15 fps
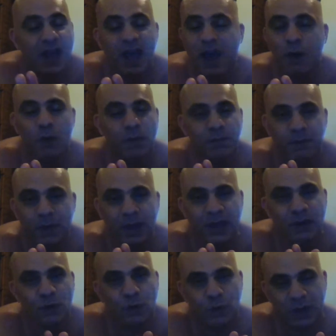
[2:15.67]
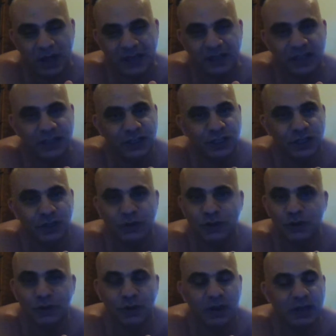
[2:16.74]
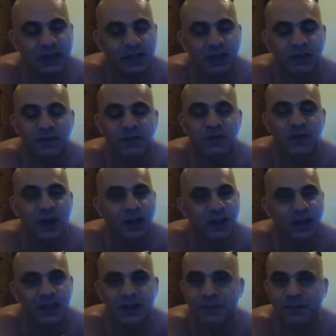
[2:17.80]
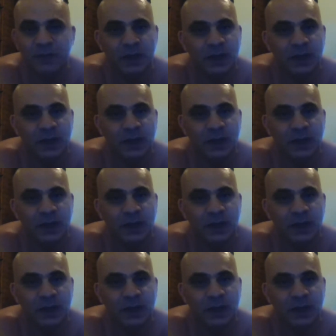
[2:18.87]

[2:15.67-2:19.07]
Oh, and by the way, these two new guys are fucking